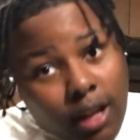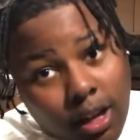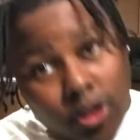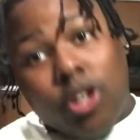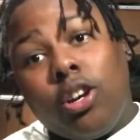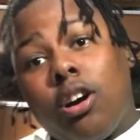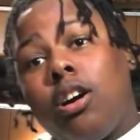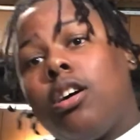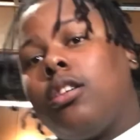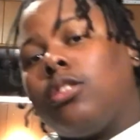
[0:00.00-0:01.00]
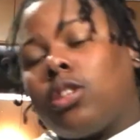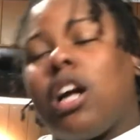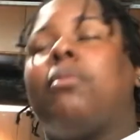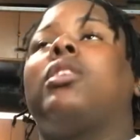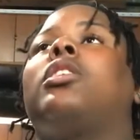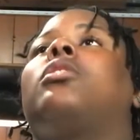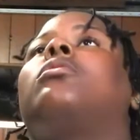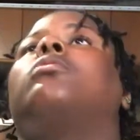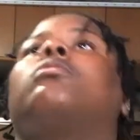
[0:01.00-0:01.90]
Love y'all. Subscribe to my channel.